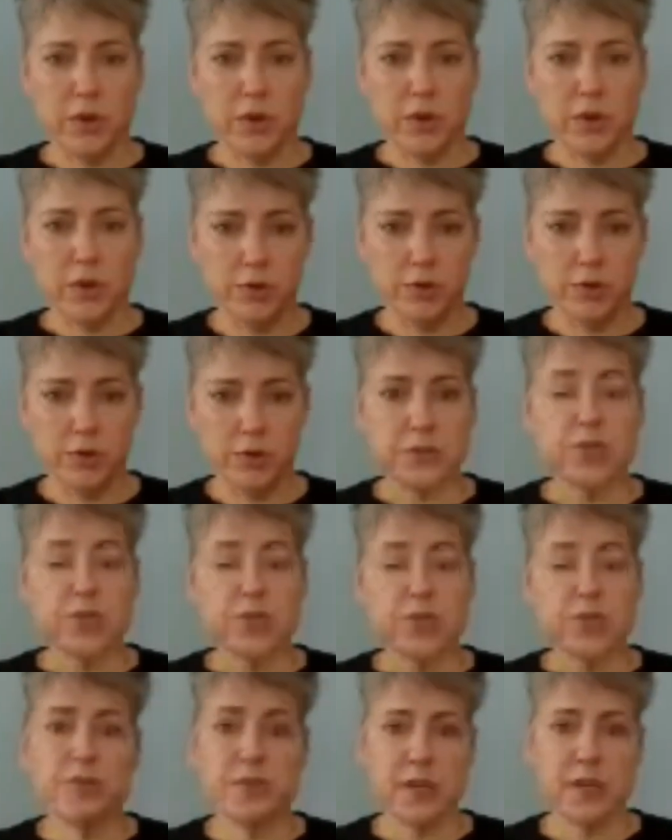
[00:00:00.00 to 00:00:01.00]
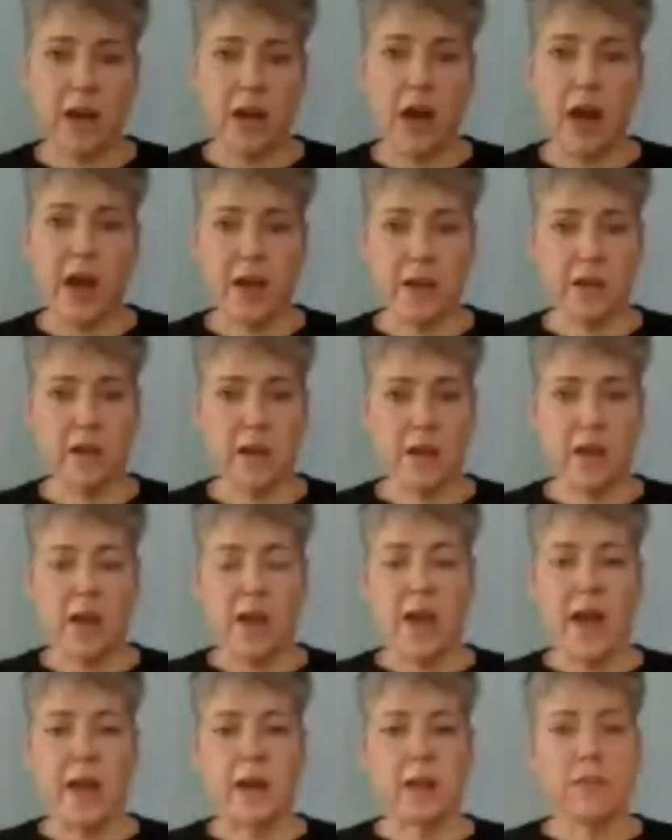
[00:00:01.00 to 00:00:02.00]
correct rules, the worse it got.
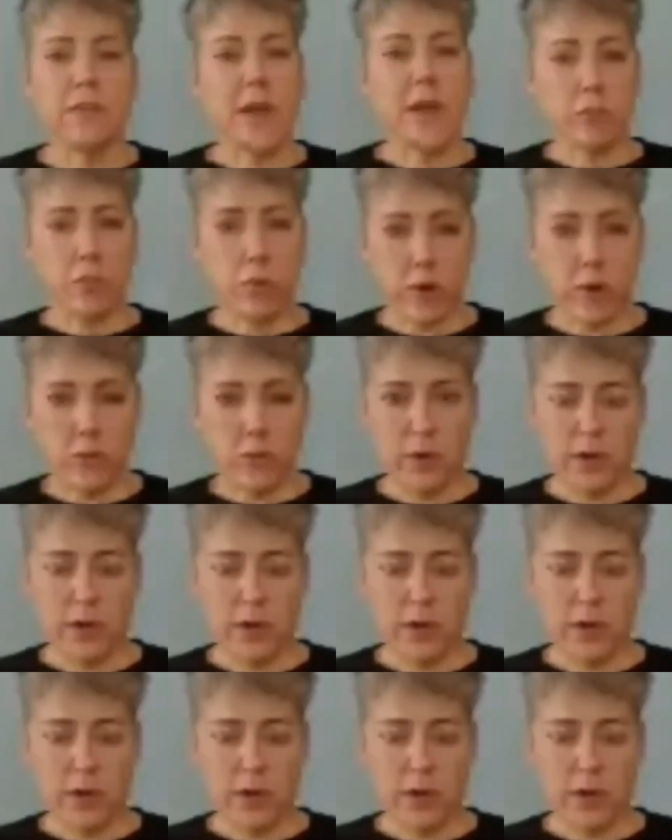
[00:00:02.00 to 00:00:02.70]
And at that point,